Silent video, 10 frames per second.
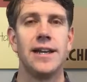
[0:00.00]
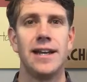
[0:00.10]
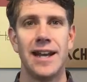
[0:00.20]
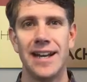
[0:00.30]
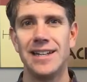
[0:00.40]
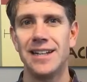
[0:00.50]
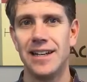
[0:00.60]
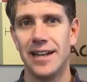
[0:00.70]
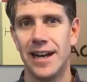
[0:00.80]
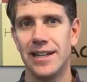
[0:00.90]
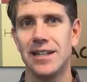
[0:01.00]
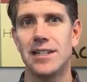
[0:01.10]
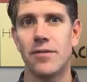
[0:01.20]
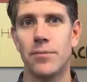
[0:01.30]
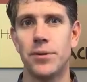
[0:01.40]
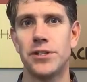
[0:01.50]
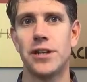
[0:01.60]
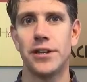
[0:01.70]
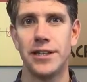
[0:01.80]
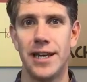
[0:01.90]
90 to
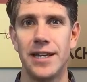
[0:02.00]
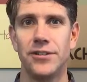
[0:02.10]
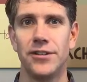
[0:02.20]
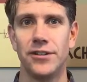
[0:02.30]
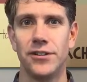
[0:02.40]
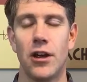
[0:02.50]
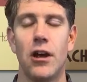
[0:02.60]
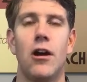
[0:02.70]
97% of the cases